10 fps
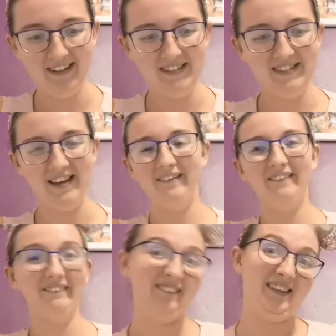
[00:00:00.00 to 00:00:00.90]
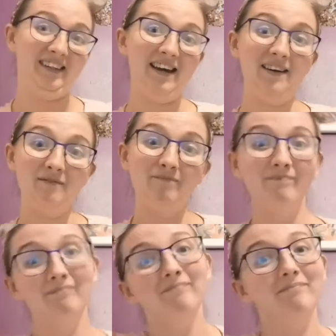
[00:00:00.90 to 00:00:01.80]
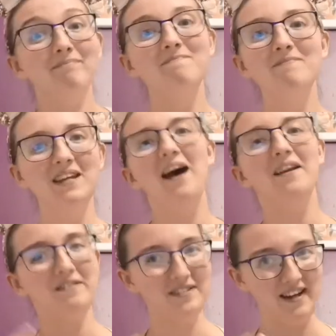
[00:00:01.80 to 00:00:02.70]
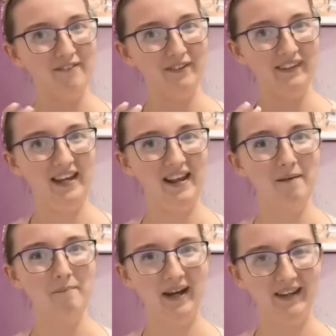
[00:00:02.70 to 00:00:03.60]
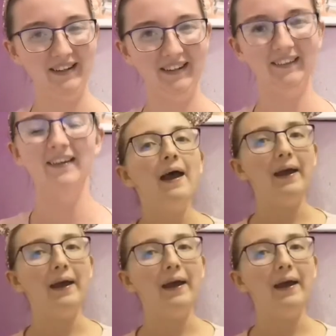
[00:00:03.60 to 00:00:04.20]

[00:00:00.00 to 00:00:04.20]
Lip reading: So yeah, Tiana is definitely my girl.